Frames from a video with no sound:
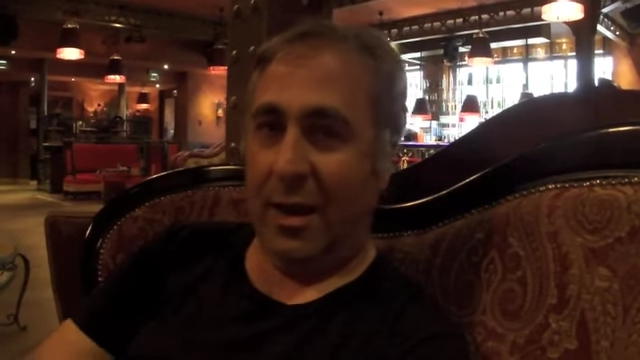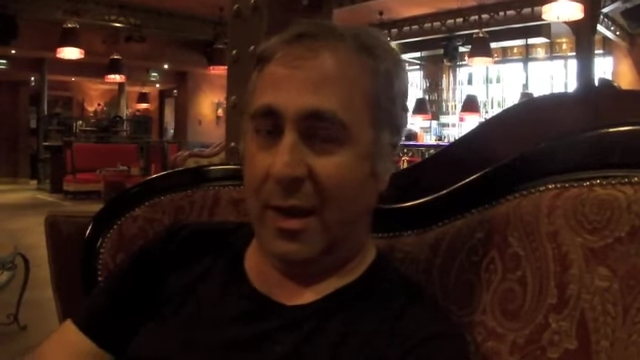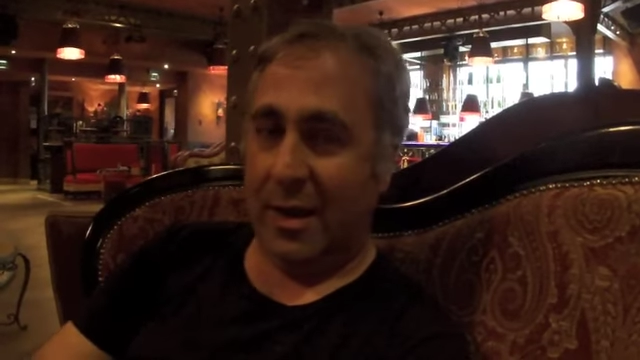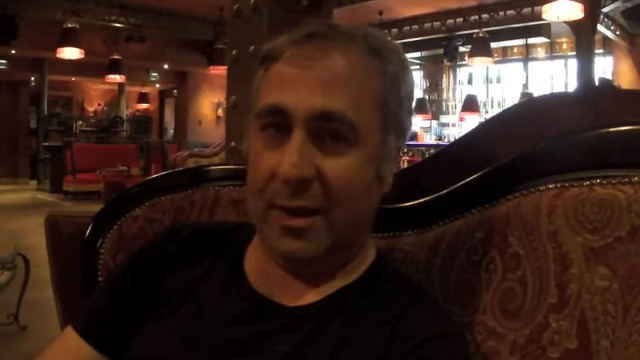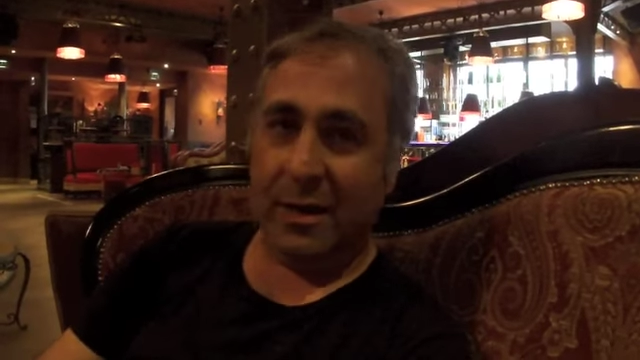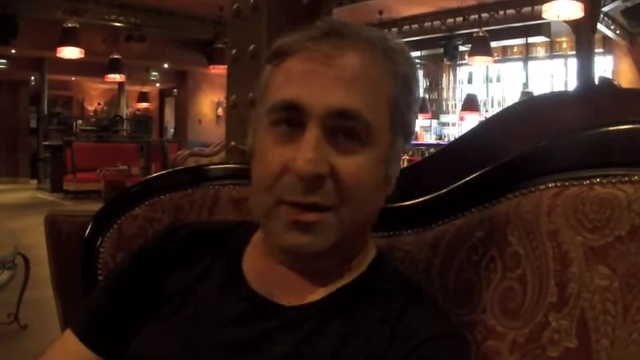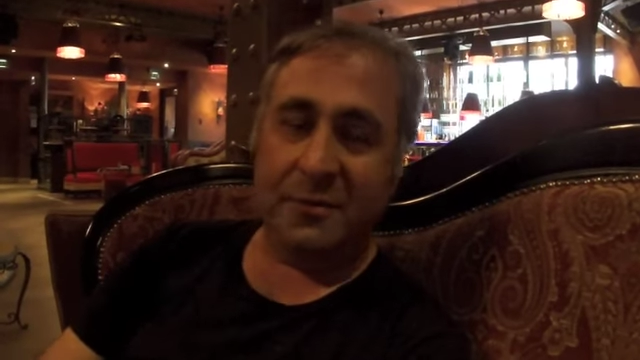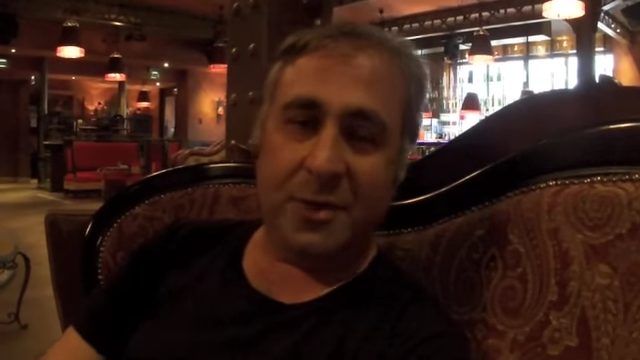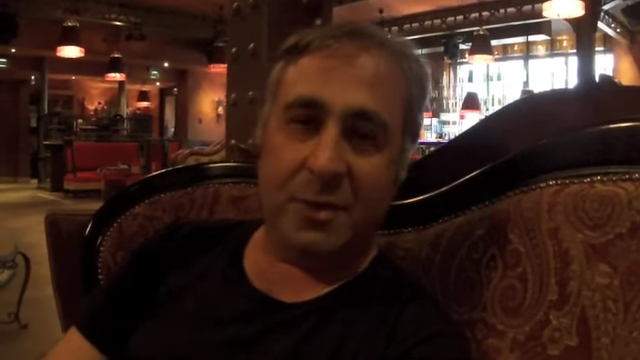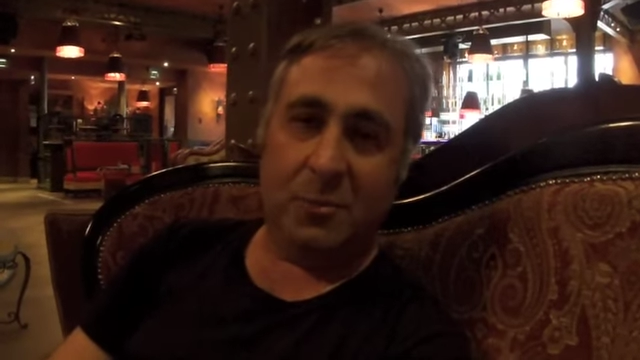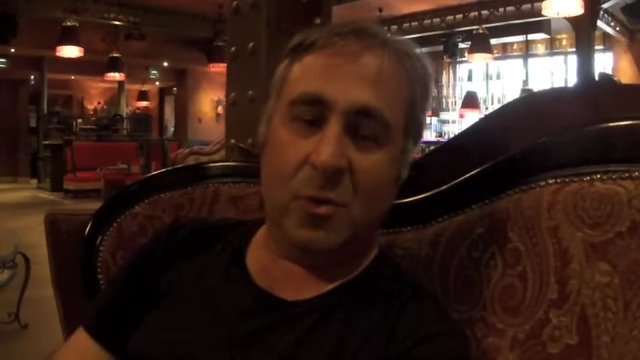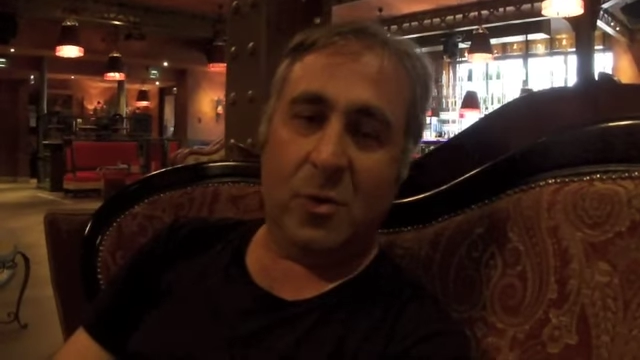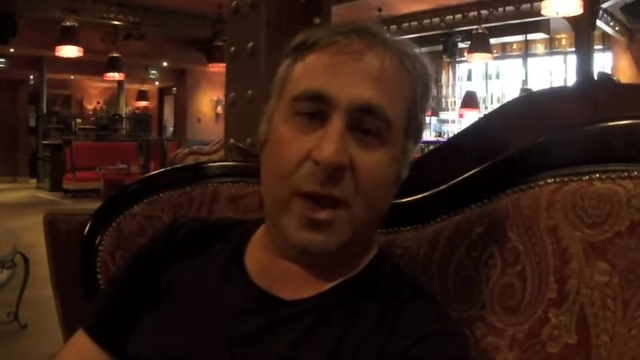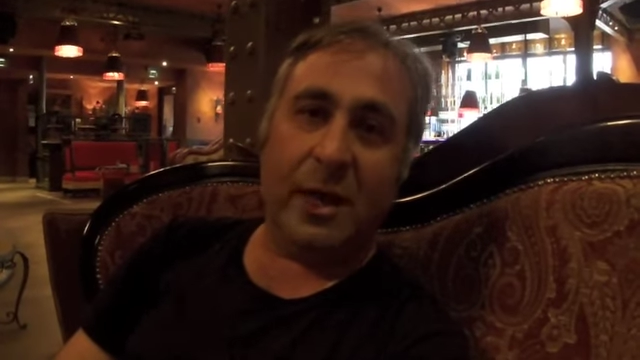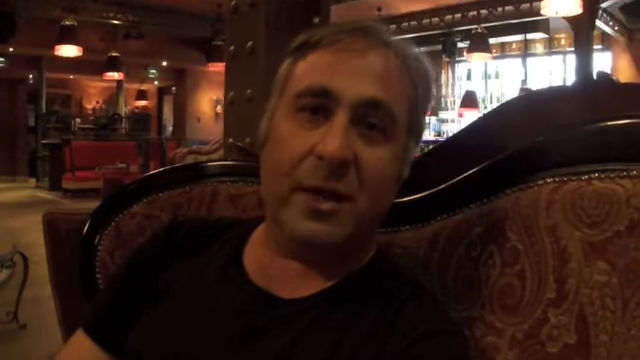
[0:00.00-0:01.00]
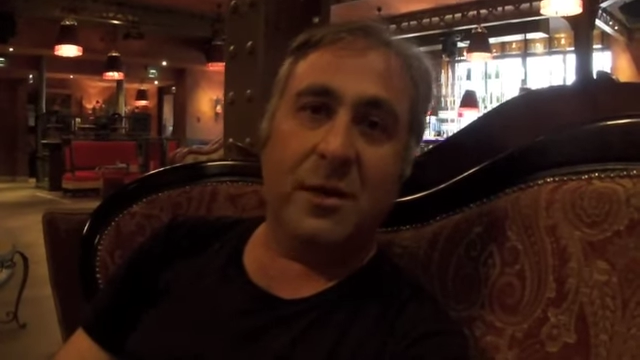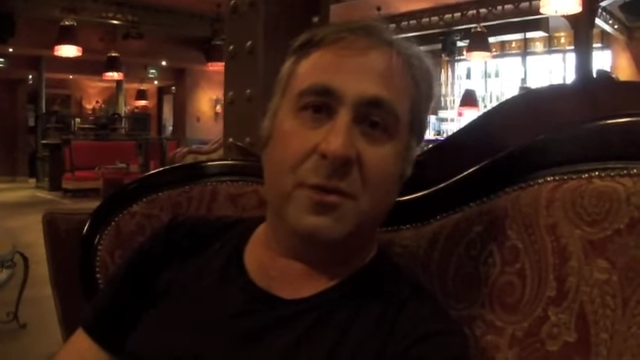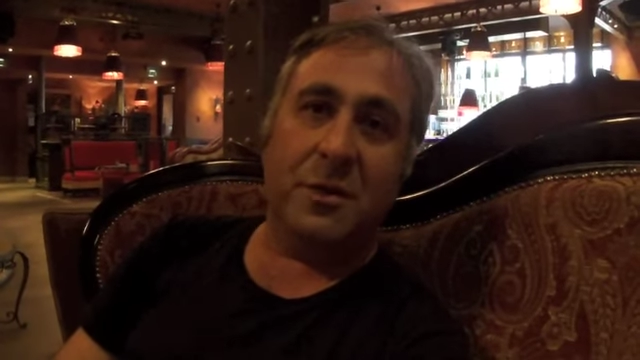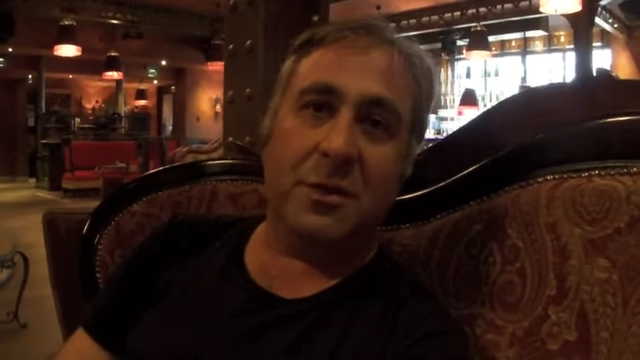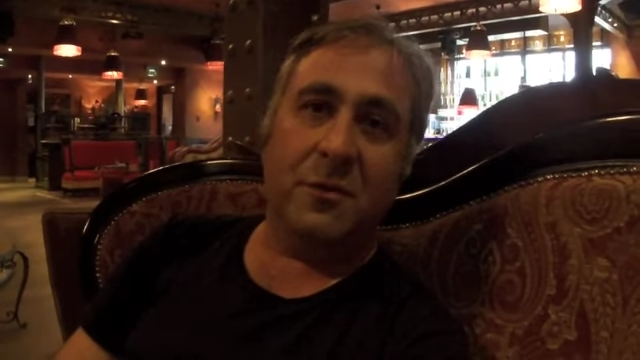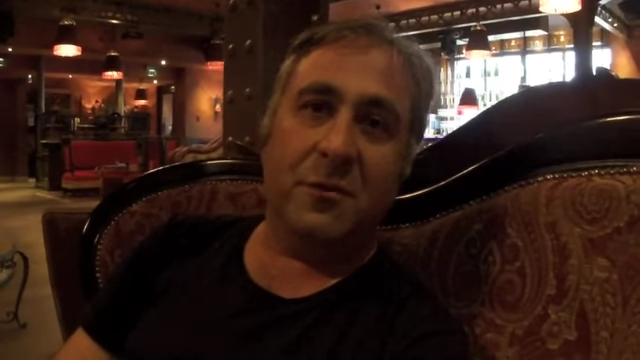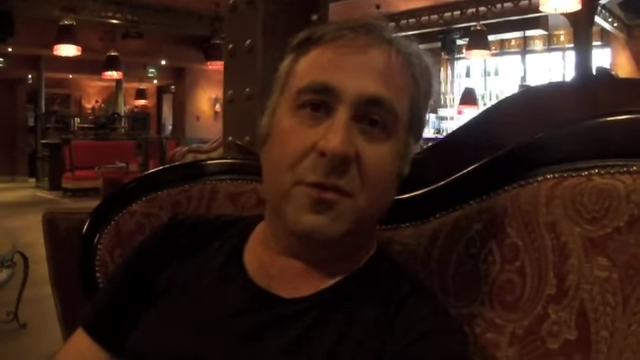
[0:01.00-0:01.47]
and it gives them more
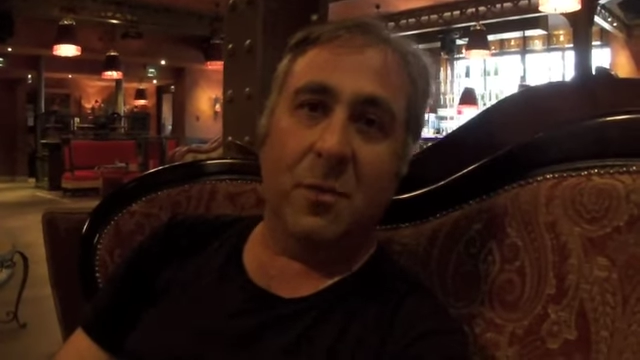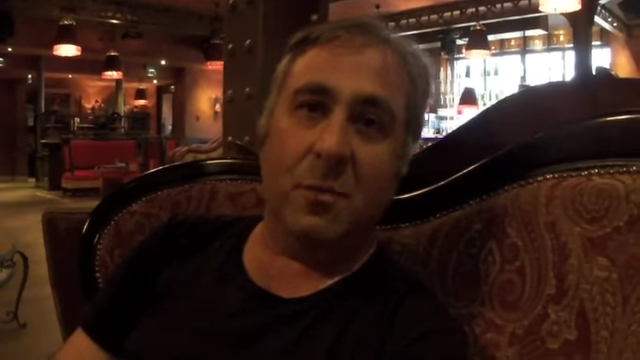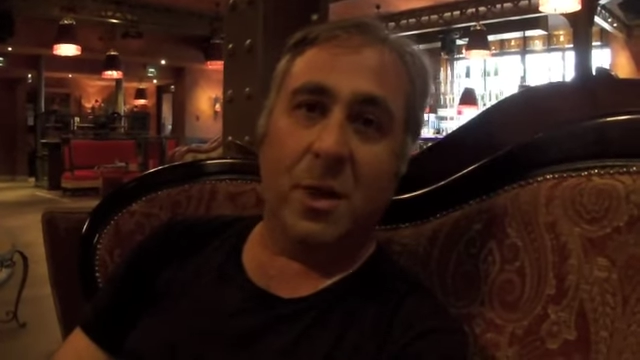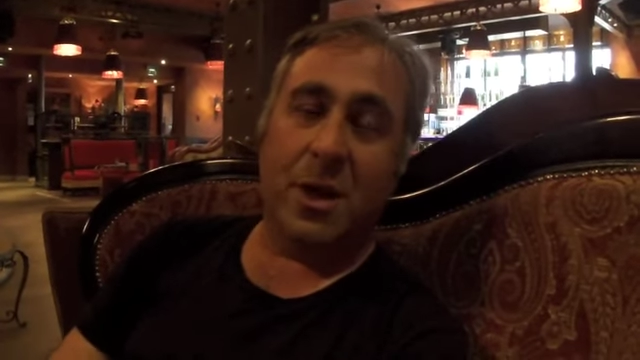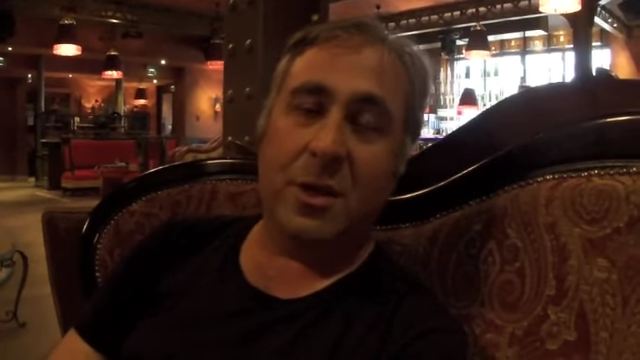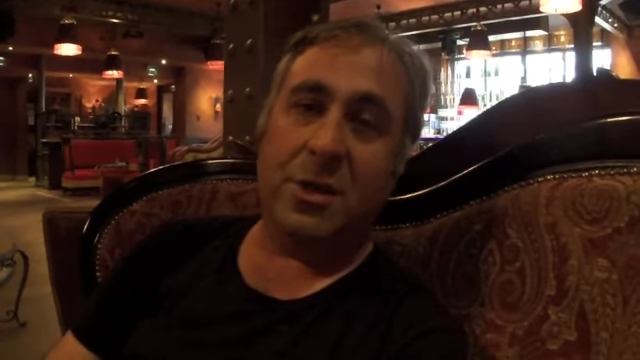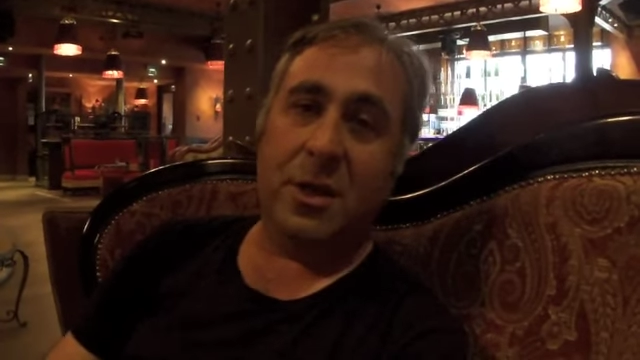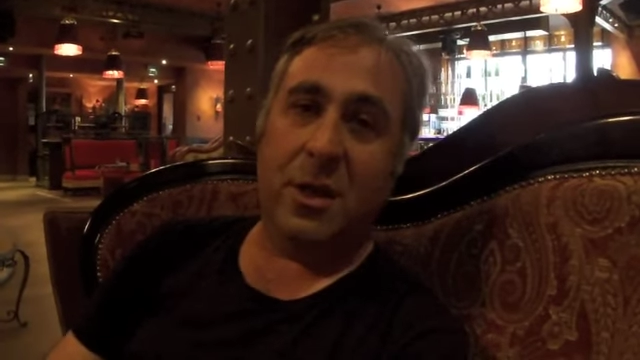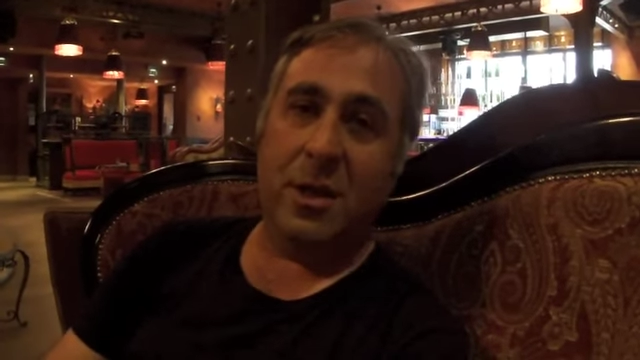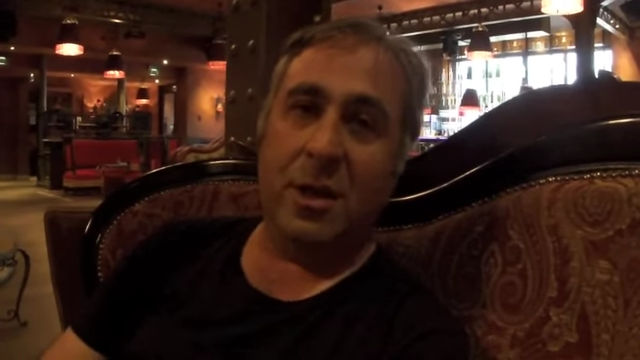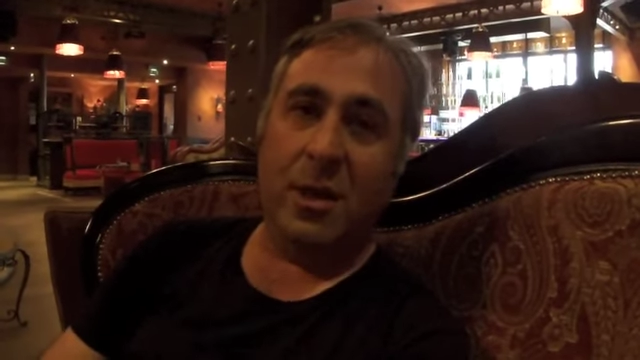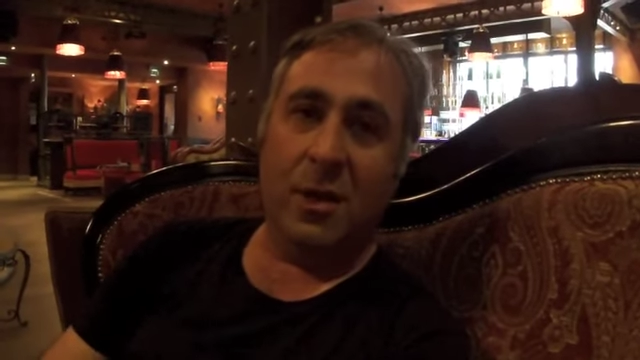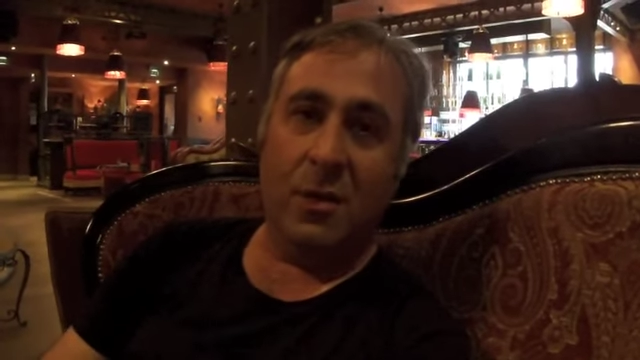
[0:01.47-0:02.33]
accurate information.